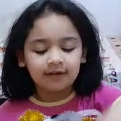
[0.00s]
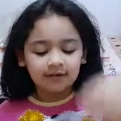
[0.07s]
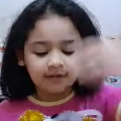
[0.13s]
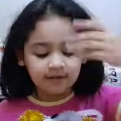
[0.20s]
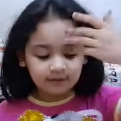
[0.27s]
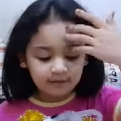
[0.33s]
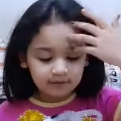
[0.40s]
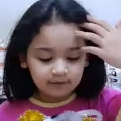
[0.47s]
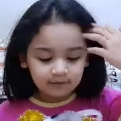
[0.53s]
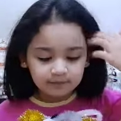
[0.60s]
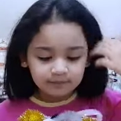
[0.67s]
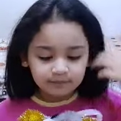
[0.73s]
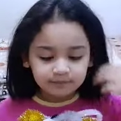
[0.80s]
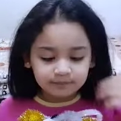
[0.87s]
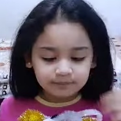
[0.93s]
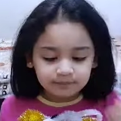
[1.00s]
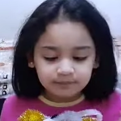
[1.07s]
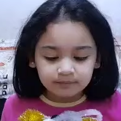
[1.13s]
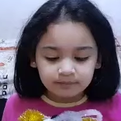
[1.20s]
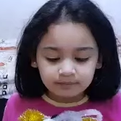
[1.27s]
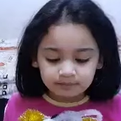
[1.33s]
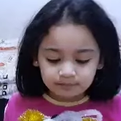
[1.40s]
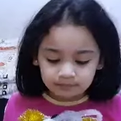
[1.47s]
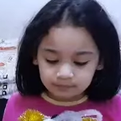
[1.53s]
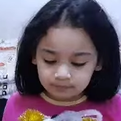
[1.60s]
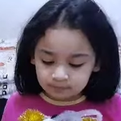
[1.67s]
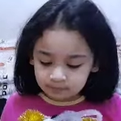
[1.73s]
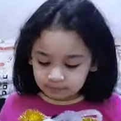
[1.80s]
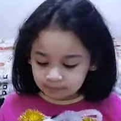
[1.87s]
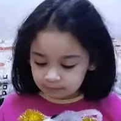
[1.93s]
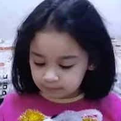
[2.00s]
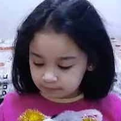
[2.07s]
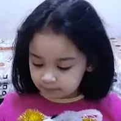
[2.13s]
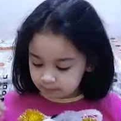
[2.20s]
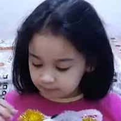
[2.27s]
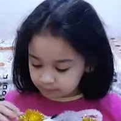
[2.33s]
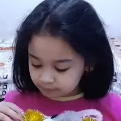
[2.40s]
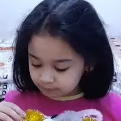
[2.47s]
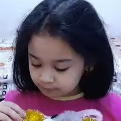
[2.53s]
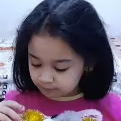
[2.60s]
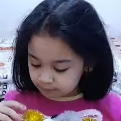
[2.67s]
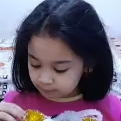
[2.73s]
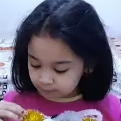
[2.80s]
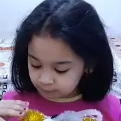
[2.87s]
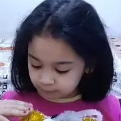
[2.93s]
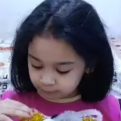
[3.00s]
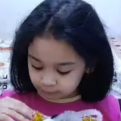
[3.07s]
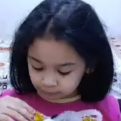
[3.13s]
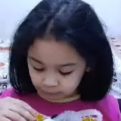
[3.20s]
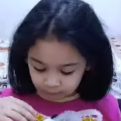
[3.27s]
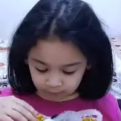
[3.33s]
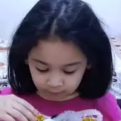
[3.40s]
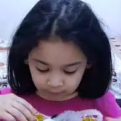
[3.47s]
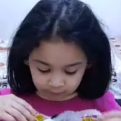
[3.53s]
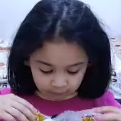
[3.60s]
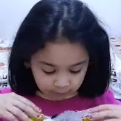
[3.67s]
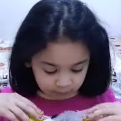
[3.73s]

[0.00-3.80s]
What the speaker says: (no one is talking)